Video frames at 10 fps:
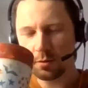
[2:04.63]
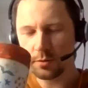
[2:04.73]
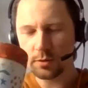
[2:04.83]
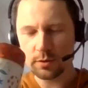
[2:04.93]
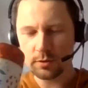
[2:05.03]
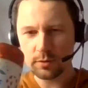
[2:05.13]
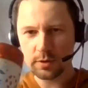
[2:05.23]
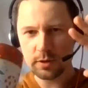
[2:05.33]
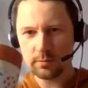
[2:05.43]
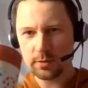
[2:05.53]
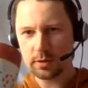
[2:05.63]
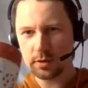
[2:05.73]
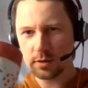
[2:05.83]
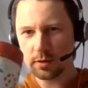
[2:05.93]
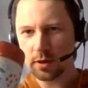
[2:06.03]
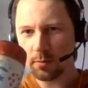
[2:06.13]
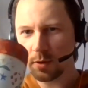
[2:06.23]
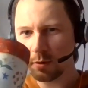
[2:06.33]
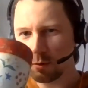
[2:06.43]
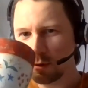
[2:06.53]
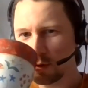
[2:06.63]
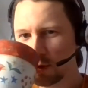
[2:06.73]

oh, sorry, not screen, but uh, camera or?